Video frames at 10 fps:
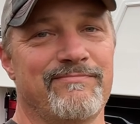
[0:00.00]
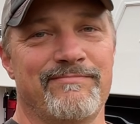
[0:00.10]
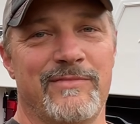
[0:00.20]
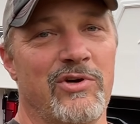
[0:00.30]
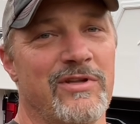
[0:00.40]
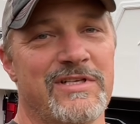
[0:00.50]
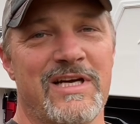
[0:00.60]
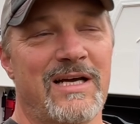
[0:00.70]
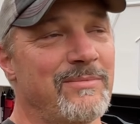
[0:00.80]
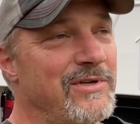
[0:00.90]
doing the
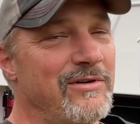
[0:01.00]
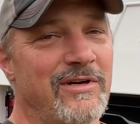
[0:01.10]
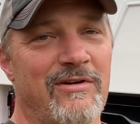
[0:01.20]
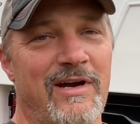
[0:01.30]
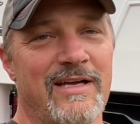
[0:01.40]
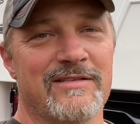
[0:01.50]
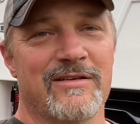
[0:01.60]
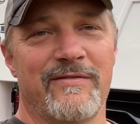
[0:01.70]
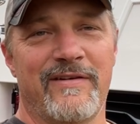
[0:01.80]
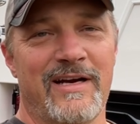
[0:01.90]
job, doing it great.
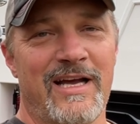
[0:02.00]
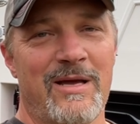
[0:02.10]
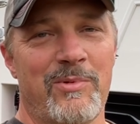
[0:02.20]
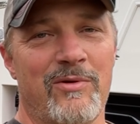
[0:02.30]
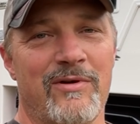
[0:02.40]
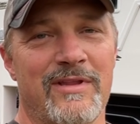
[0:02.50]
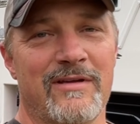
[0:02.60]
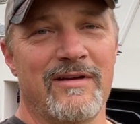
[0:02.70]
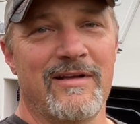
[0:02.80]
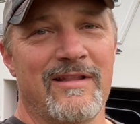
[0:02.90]
So very happy with it.
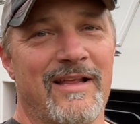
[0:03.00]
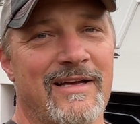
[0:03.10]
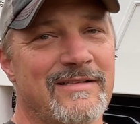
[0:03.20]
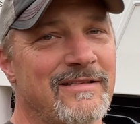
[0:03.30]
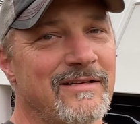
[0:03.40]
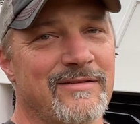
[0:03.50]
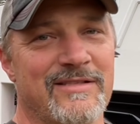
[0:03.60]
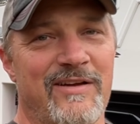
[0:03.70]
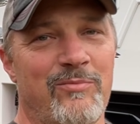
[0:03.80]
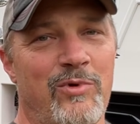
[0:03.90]
That's the
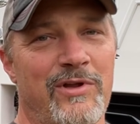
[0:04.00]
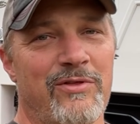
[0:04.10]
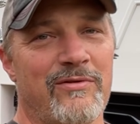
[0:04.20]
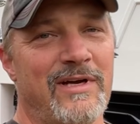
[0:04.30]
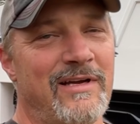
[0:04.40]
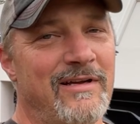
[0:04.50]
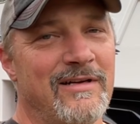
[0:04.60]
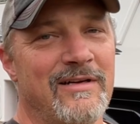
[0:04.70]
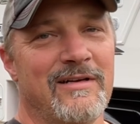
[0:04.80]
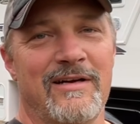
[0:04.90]
7.3
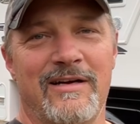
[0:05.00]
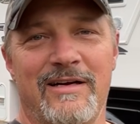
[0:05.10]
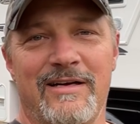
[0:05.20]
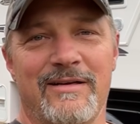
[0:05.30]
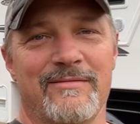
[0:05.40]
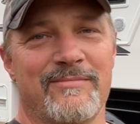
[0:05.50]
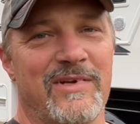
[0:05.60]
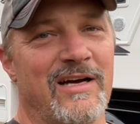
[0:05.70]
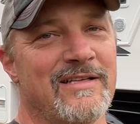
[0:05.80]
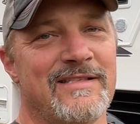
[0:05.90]

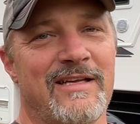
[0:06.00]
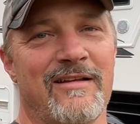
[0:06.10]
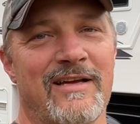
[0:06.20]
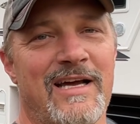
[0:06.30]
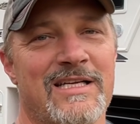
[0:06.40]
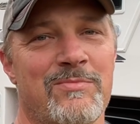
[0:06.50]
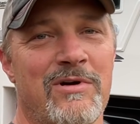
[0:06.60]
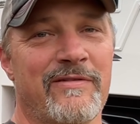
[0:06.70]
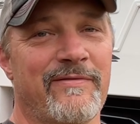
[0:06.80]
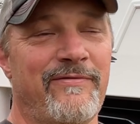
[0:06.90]
Godzilla gas
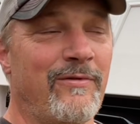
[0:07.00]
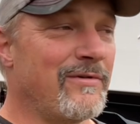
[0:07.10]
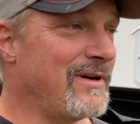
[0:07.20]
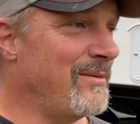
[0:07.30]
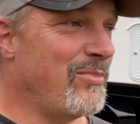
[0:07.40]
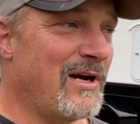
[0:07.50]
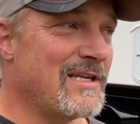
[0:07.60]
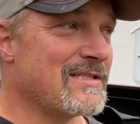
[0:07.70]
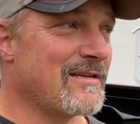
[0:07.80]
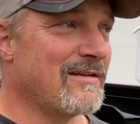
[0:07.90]
motor from Ford.
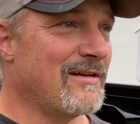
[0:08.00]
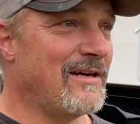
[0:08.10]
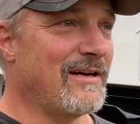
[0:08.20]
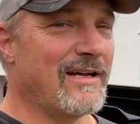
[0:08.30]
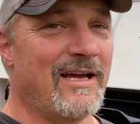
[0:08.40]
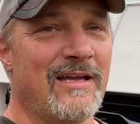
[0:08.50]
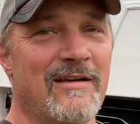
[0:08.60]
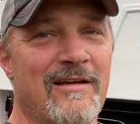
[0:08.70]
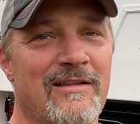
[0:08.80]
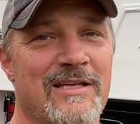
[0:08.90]
Impressed. Again,
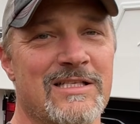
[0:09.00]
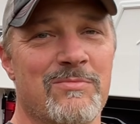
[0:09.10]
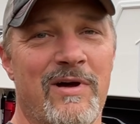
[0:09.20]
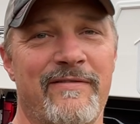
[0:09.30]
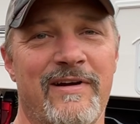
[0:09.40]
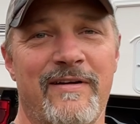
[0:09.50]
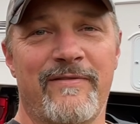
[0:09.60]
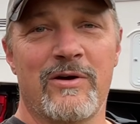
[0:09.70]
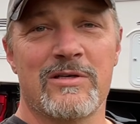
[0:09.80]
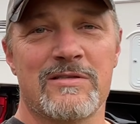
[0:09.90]
this is my very
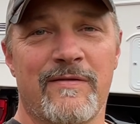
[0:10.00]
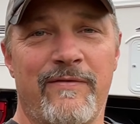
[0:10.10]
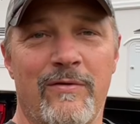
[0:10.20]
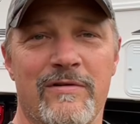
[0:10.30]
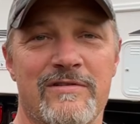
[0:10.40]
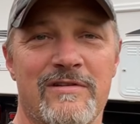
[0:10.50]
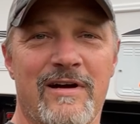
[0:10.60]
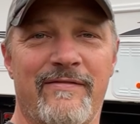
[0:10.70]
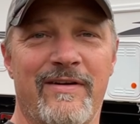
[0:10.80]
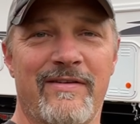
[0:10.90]
first Ford truck
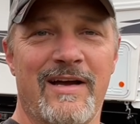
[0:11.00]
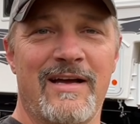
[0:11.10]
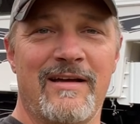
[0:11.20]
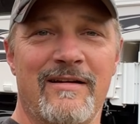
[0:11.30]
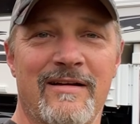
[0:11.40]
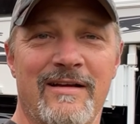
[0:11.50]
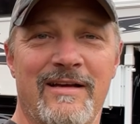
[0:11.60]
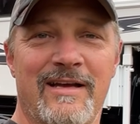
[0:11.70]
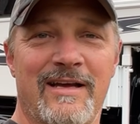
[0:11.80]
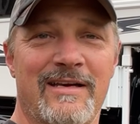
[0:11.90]
I've ever had,
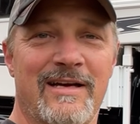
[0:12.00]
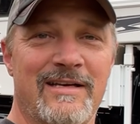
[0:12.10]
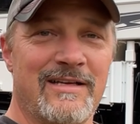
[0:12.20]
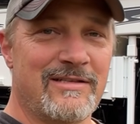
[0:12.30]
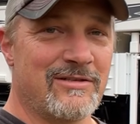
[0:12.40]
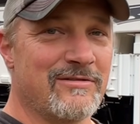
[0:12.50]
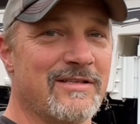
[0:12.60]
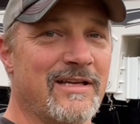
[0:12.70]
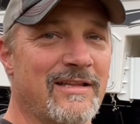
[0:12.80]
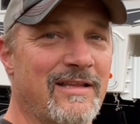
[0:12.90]
and I did choose
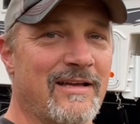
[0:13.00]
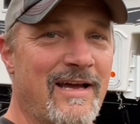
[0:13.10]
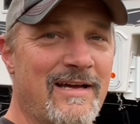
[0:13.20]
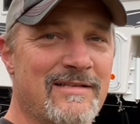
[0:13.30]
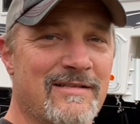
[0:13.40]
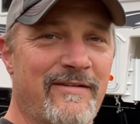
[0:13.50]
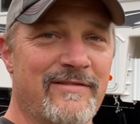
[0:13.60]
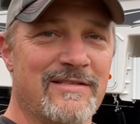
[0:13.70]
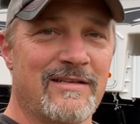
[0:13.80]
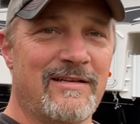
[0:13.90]
to get the gas,
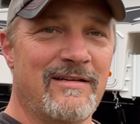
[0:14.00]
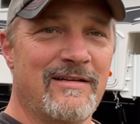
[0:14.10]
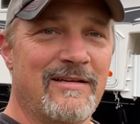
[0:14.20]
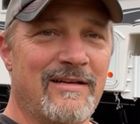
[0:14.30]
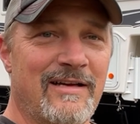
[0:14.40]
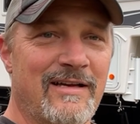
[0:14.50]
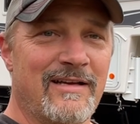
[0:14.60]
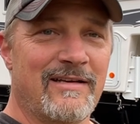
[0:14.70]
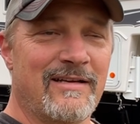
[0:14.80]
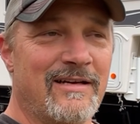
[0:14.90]
obviously,
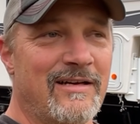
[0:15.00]
and